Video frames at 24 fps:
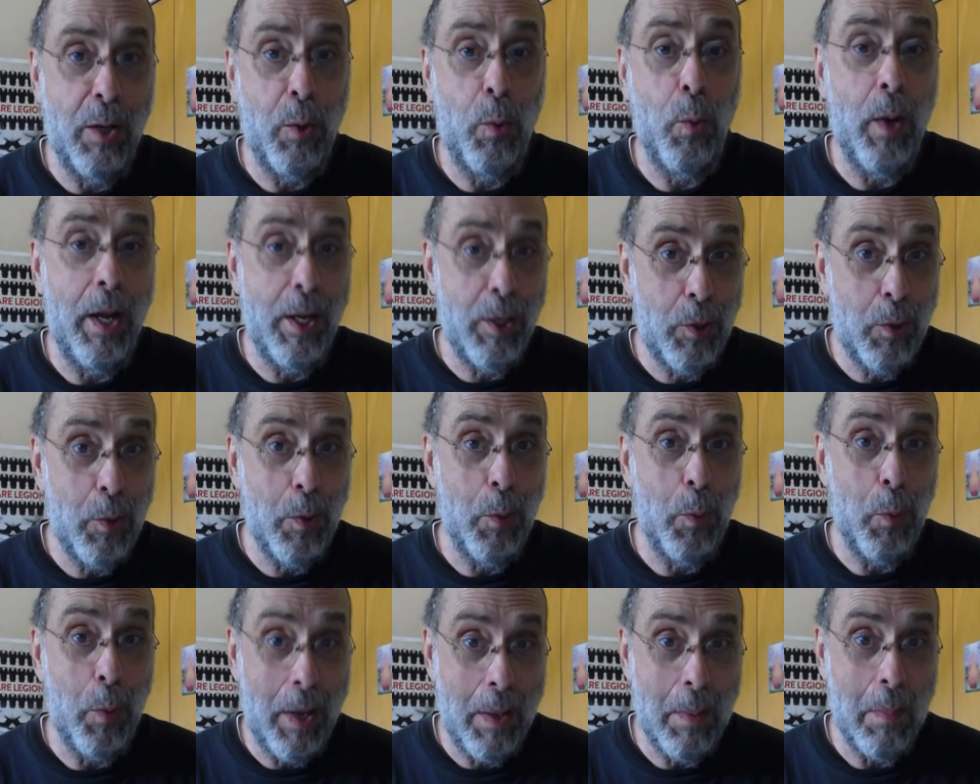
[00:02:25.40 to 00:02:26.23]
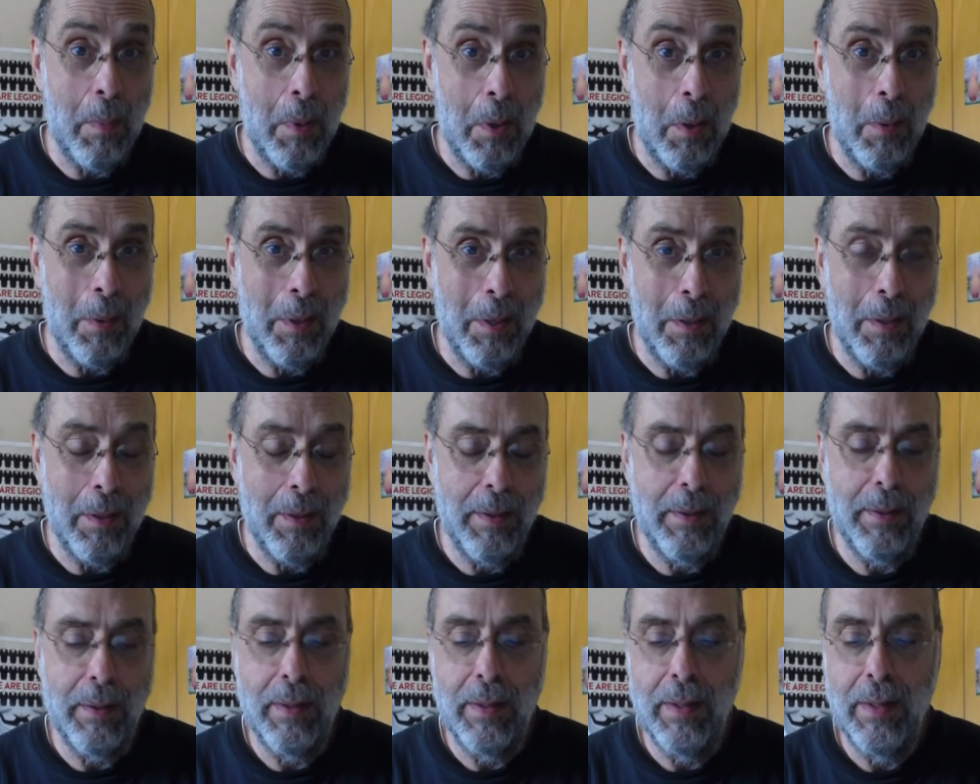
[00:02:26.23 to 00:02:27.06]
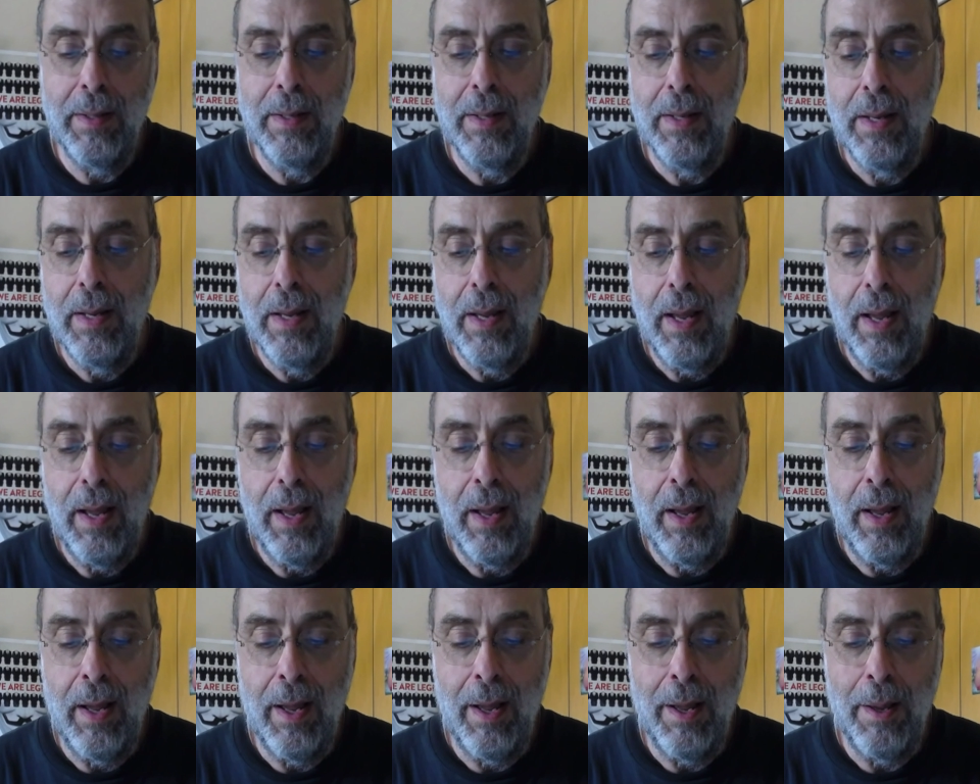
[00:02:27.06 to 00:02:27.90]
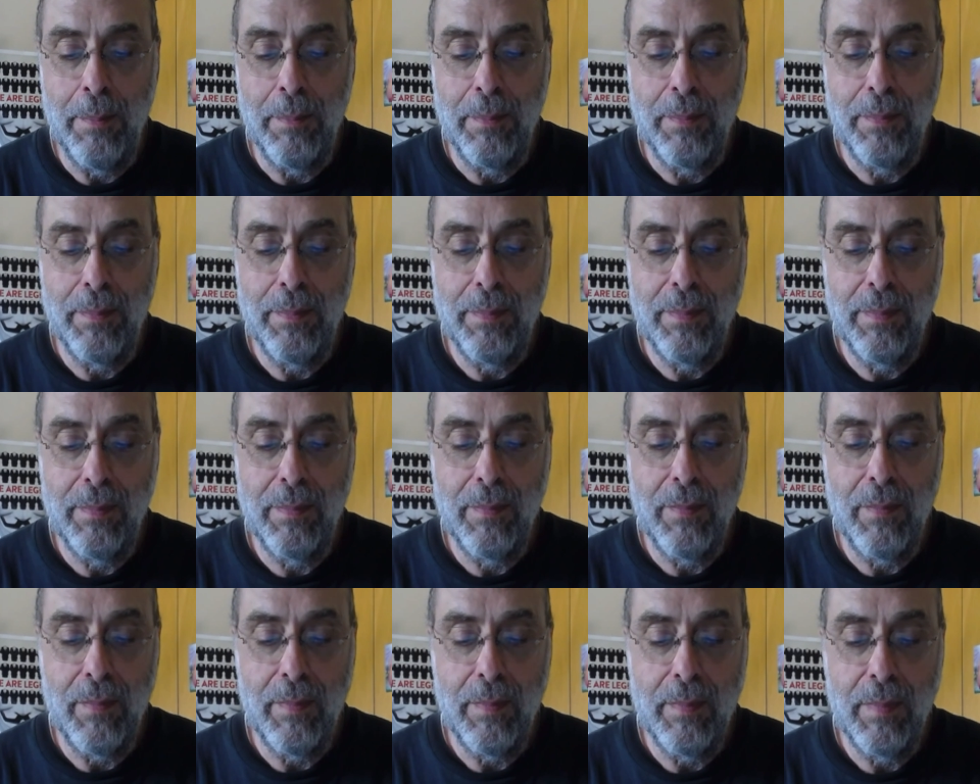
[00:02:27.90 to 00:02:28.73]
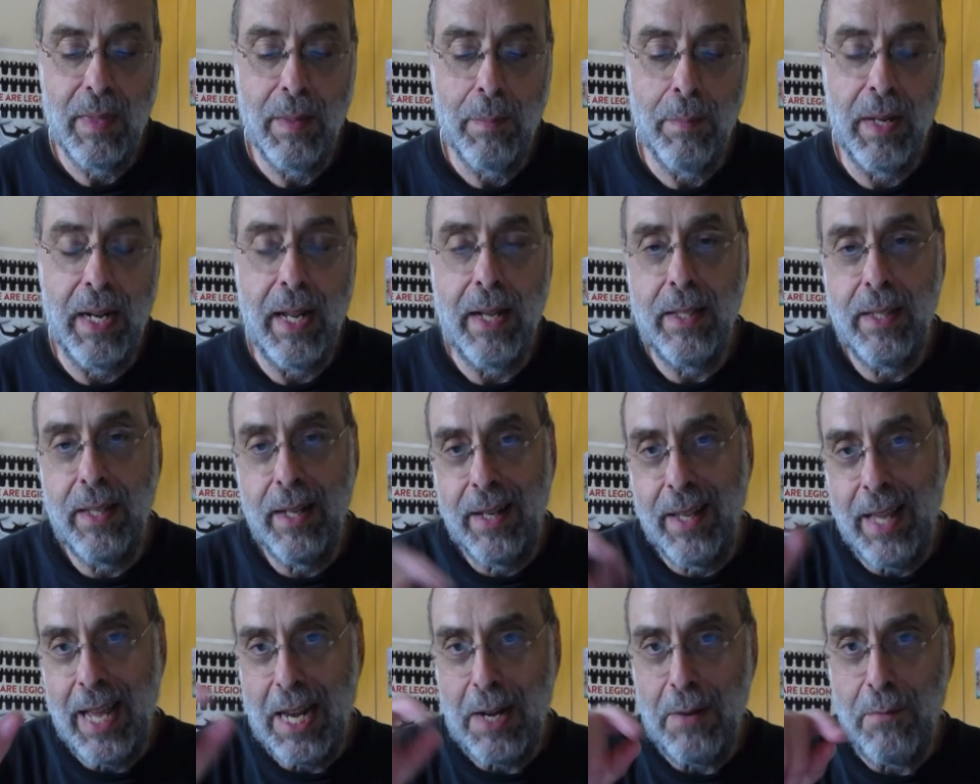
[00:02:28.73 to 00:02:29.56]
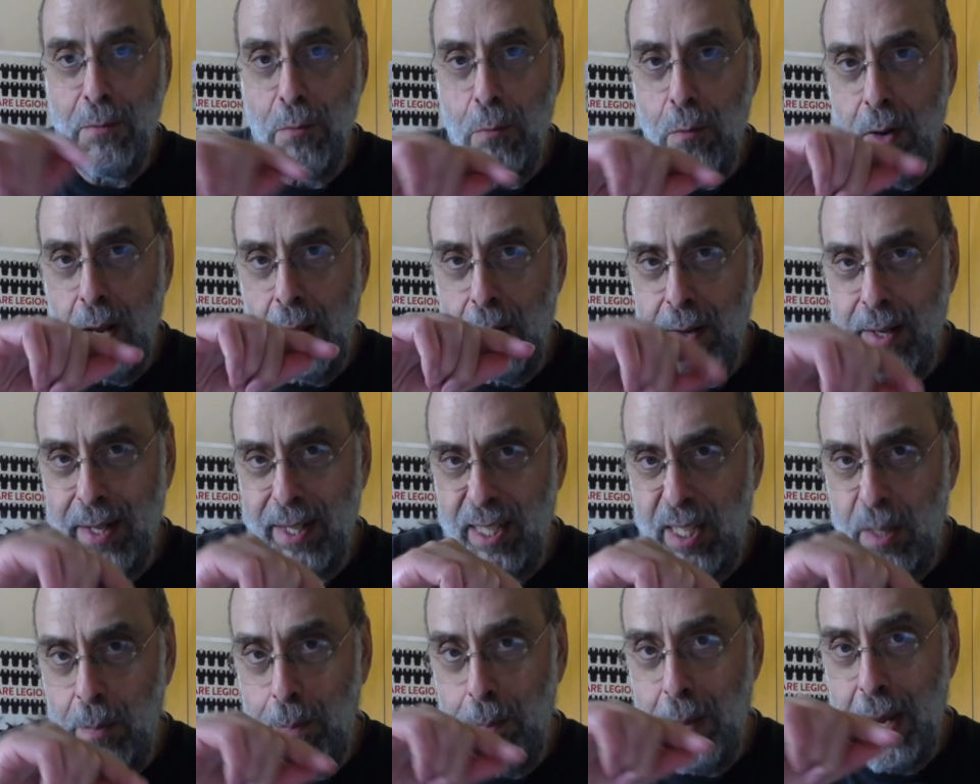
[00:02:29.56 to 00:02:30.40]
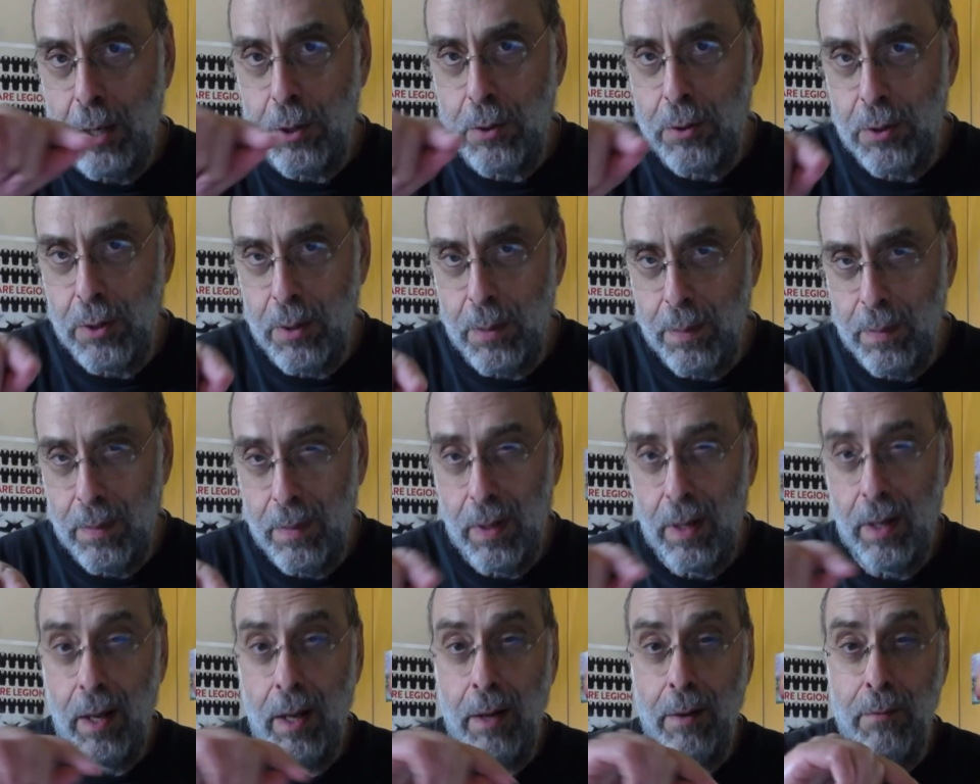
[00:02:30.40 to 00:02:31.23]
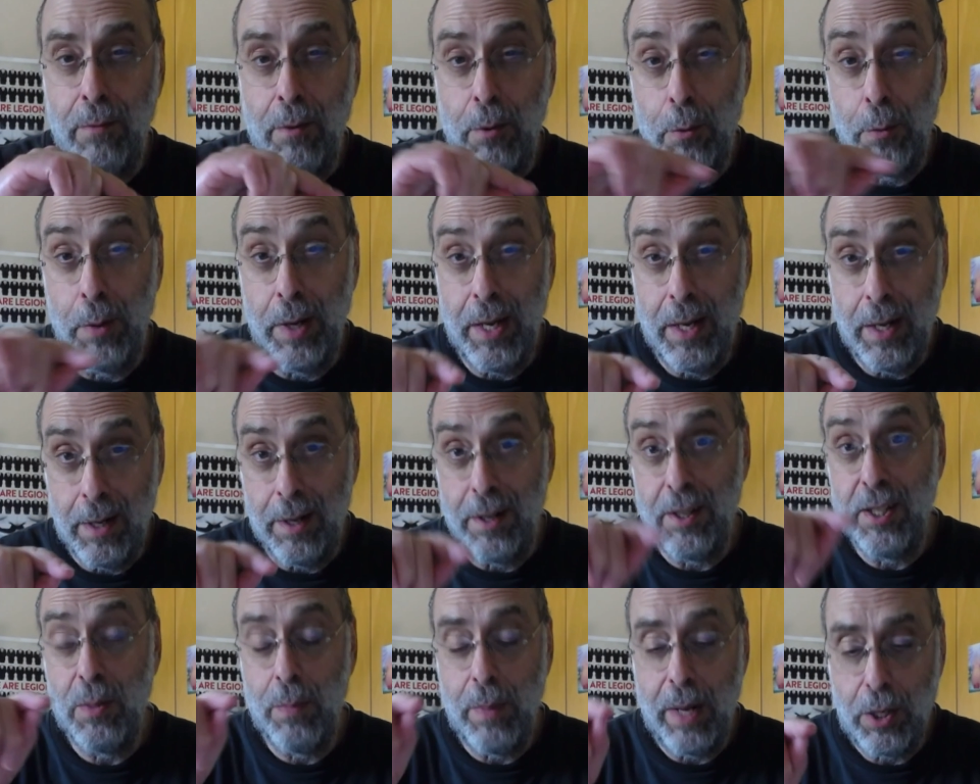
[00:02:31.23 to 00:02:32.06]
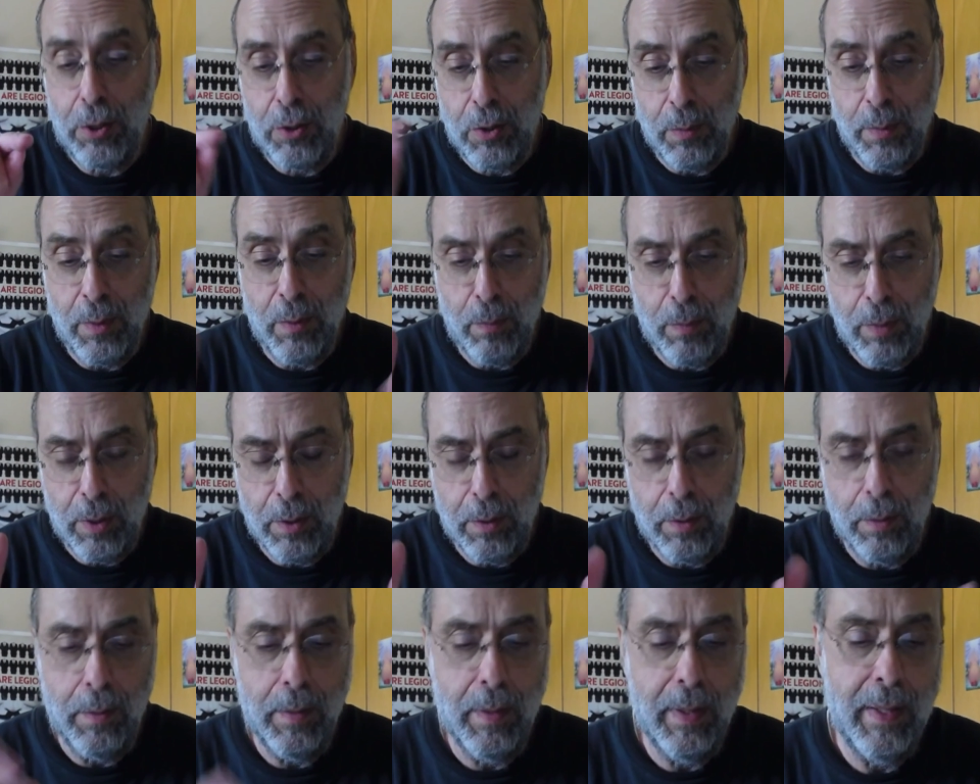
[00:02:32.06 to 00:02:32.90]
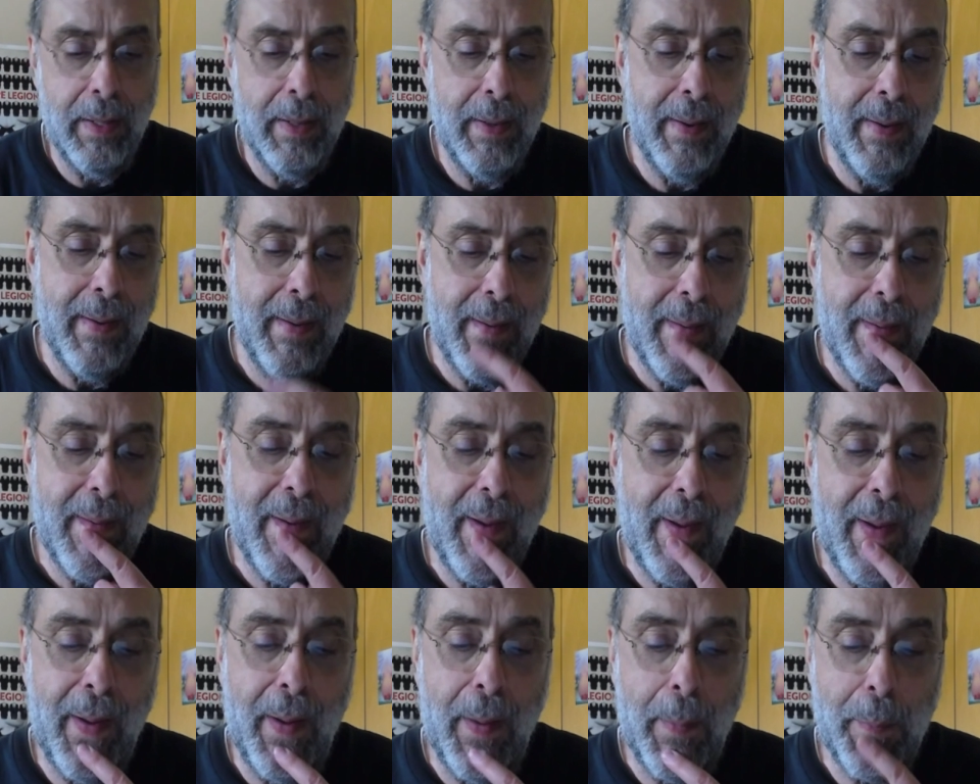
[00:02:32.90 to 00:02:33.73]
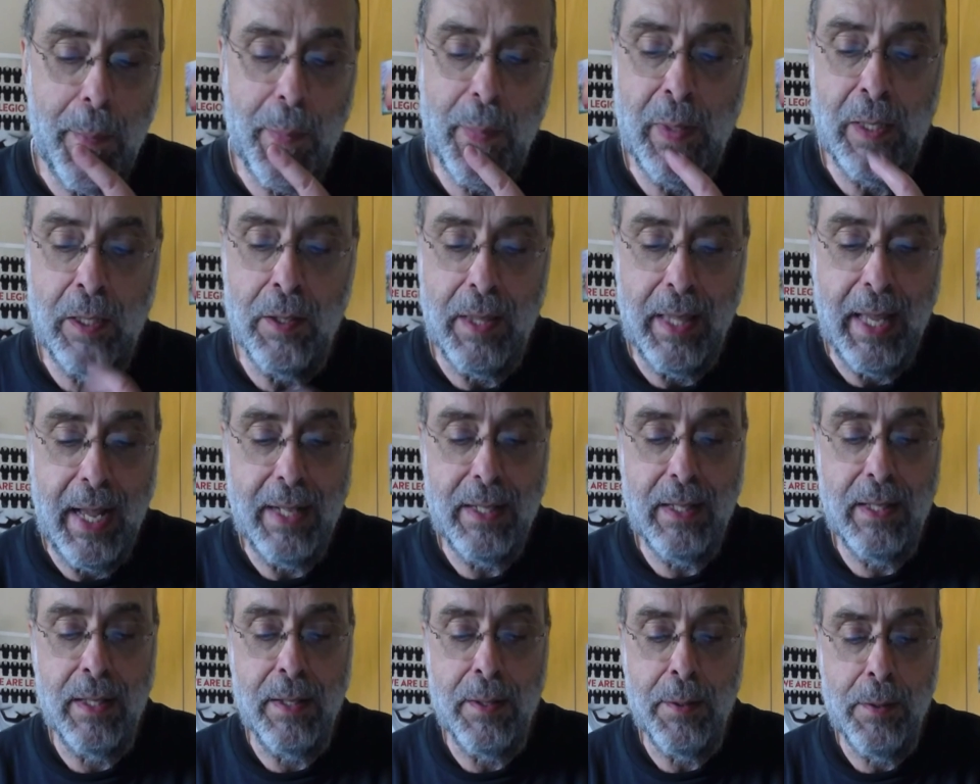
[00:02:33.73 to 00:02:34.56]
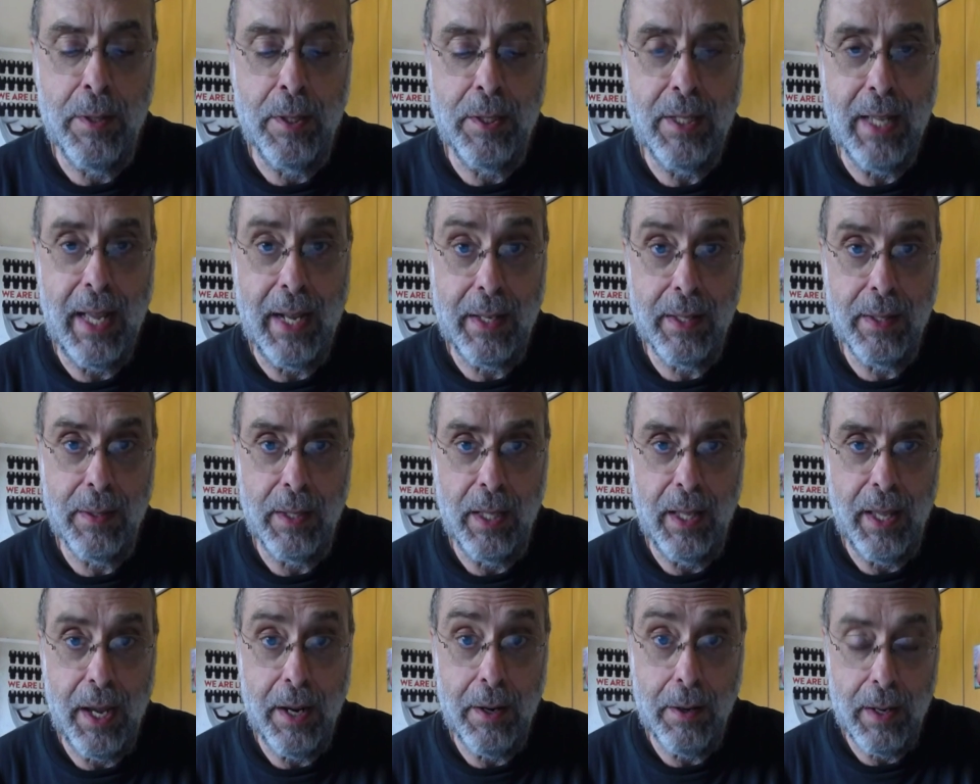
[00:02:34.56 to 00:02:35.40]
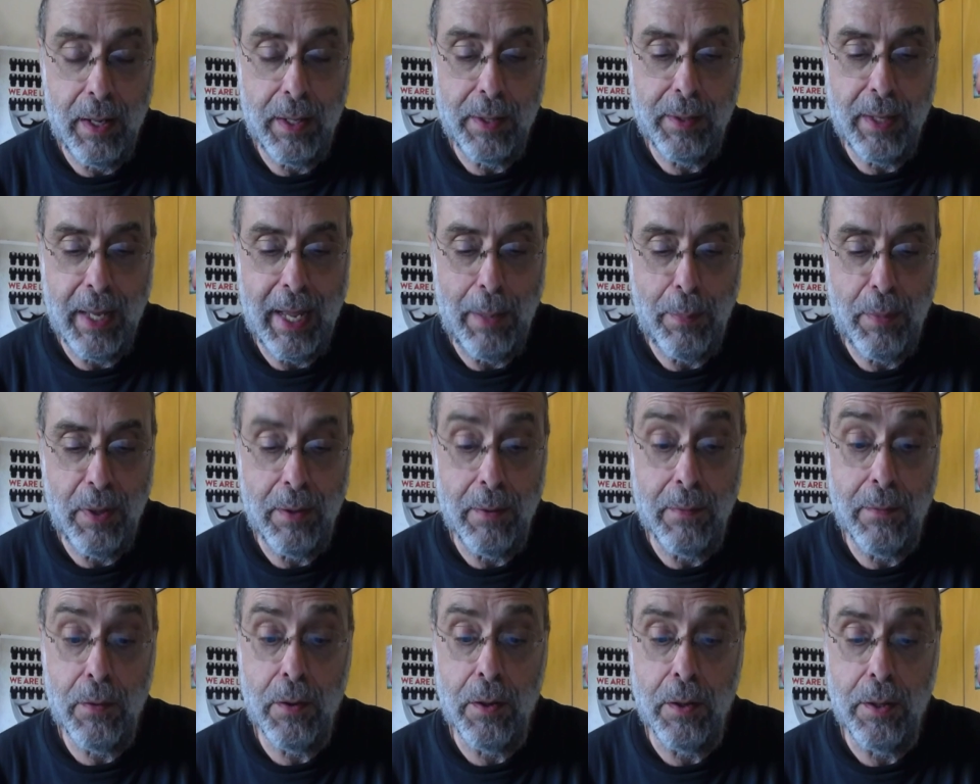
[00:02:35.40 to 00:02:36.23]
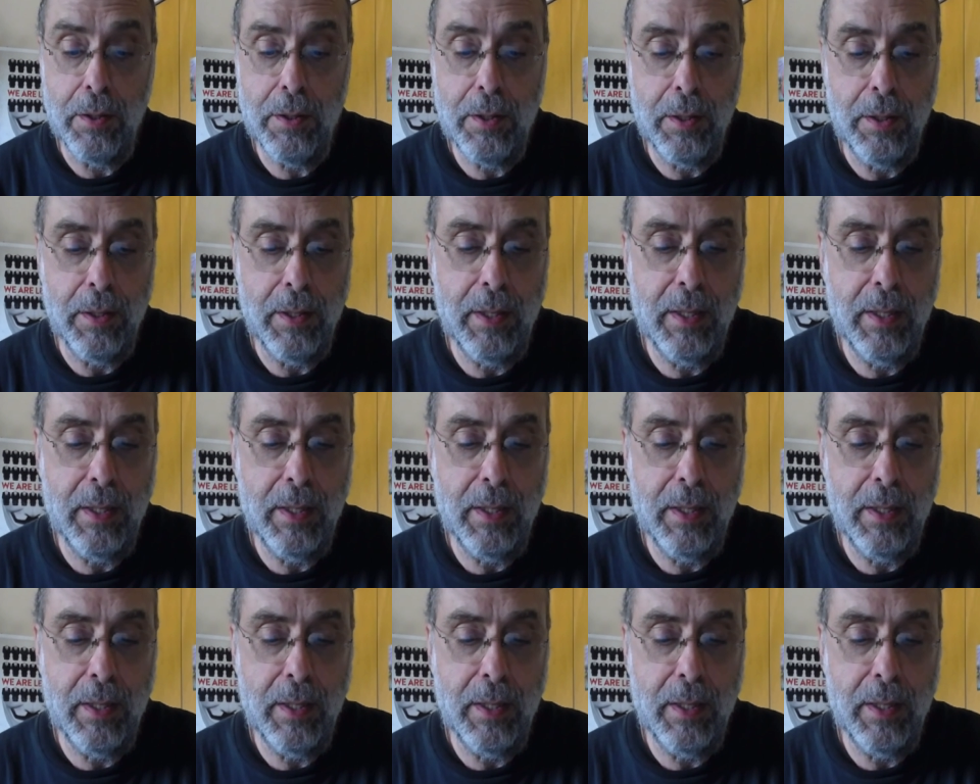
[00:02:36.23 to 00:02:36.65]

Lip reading: quite do the rainbow here. Um, but I did kind of a spectrum of green and a spectrum of blue. So that's the second layer on top of the first, you